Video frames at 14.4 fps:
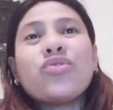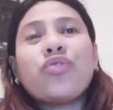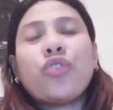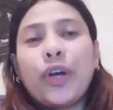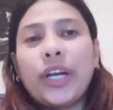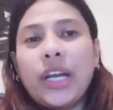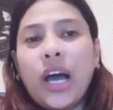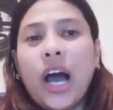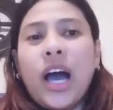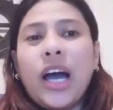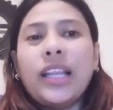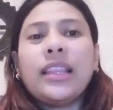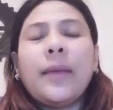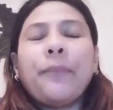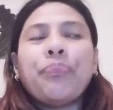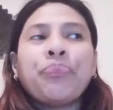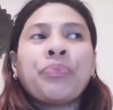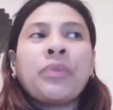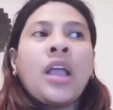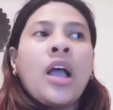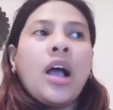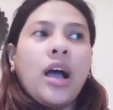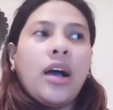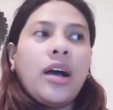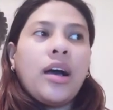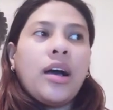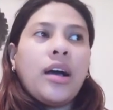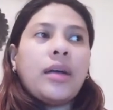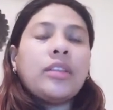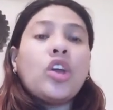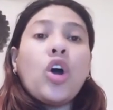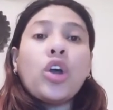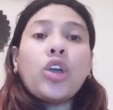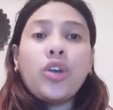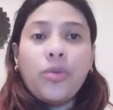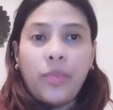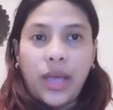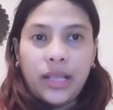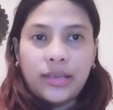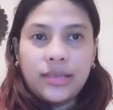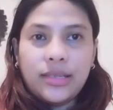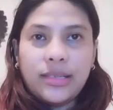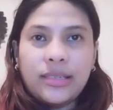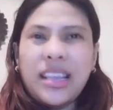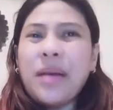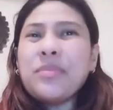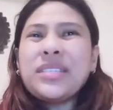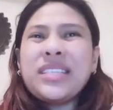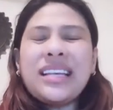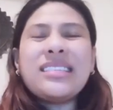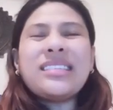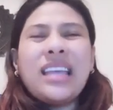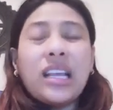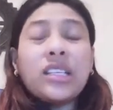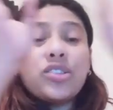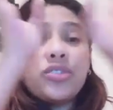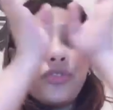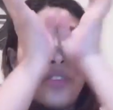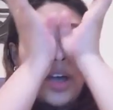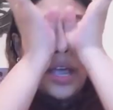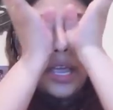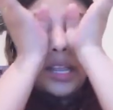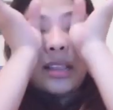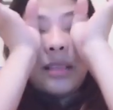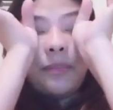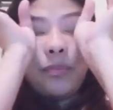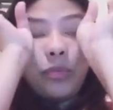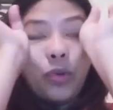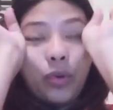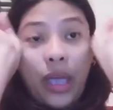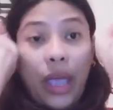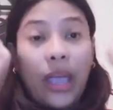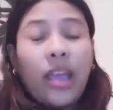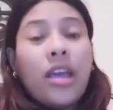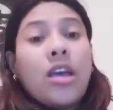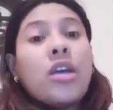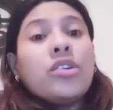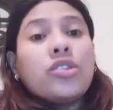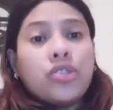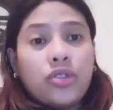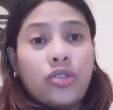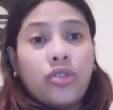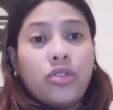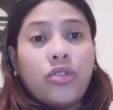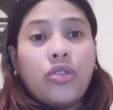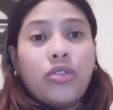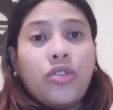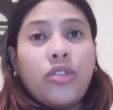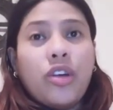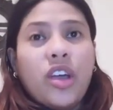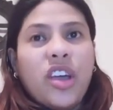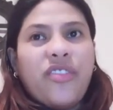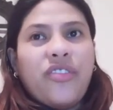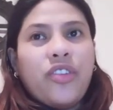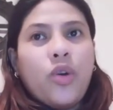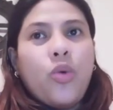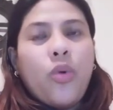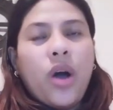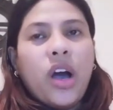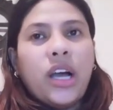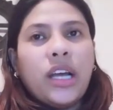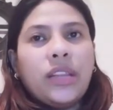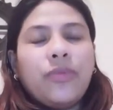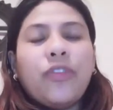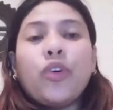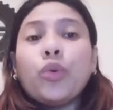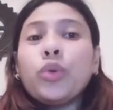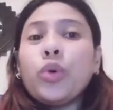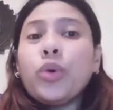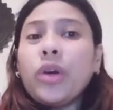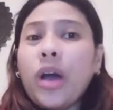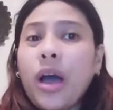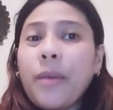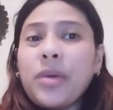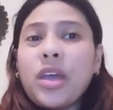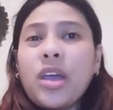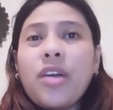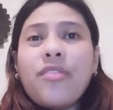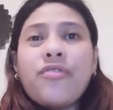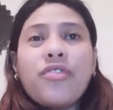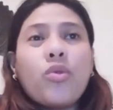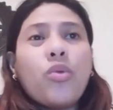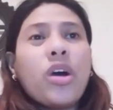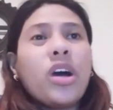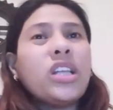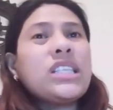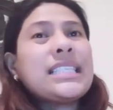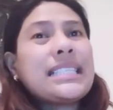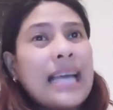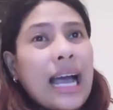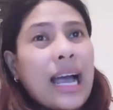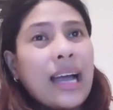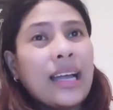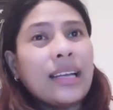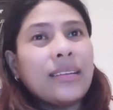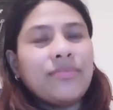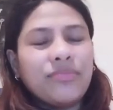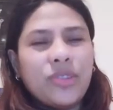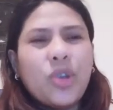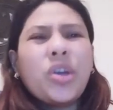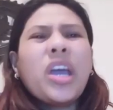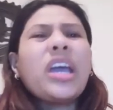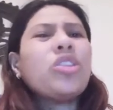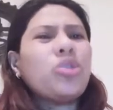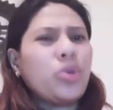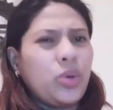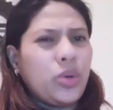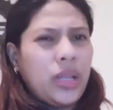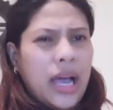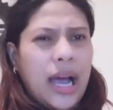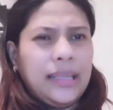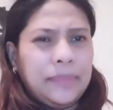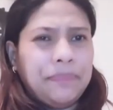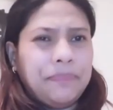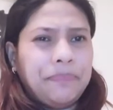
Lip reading: for that documents. Some says it's fine. Okay, so if you want photocopy, if you want scan, you can do that.